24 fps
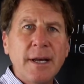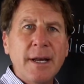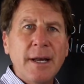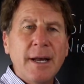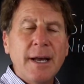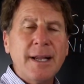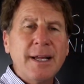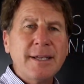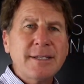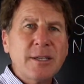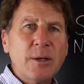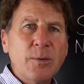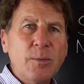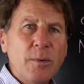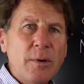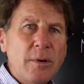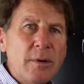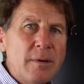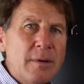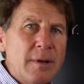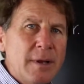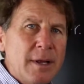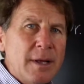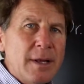And I said,
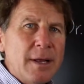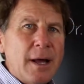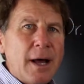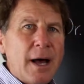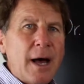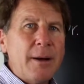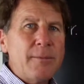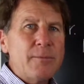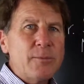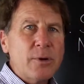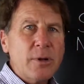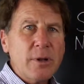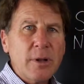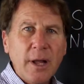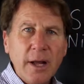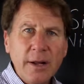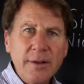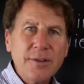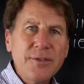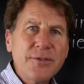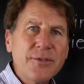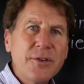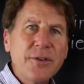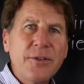well, I'm
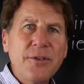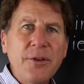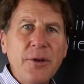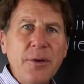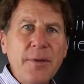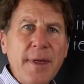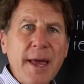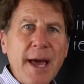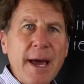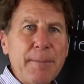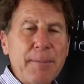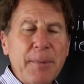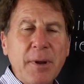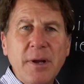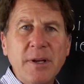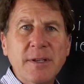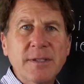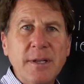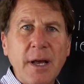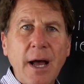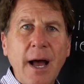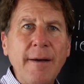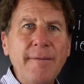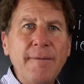reluctant to do that
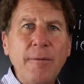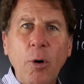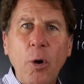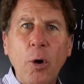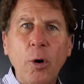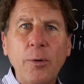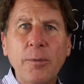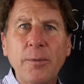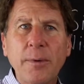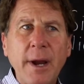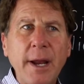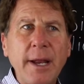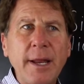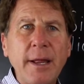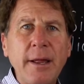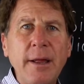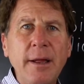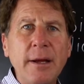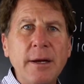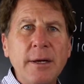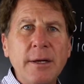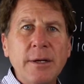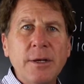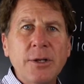because I'm
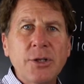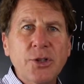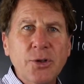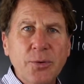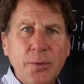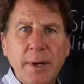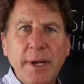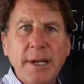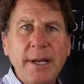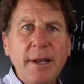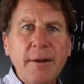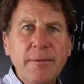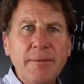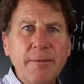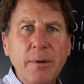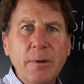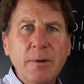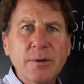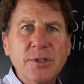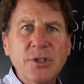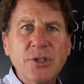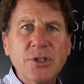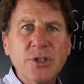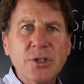already treating
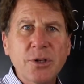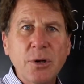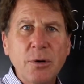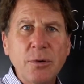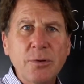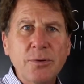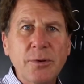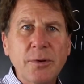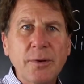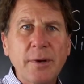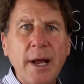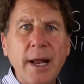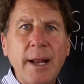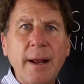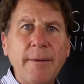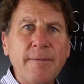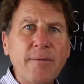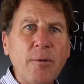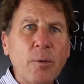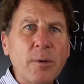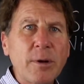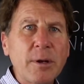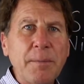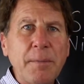frozen shoulder and
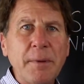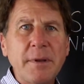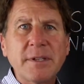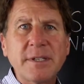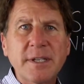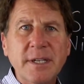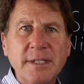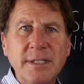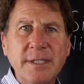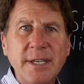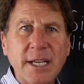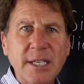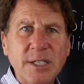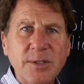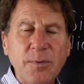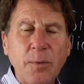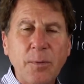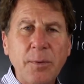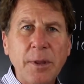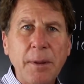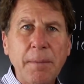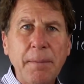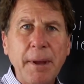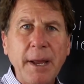I've already been
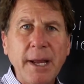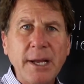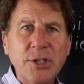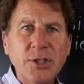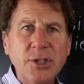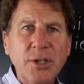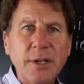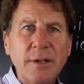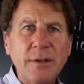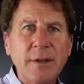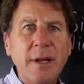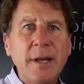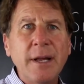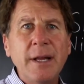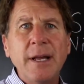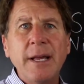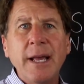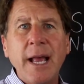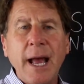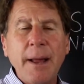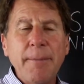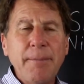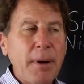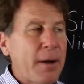successful with the patient.
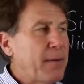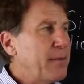And by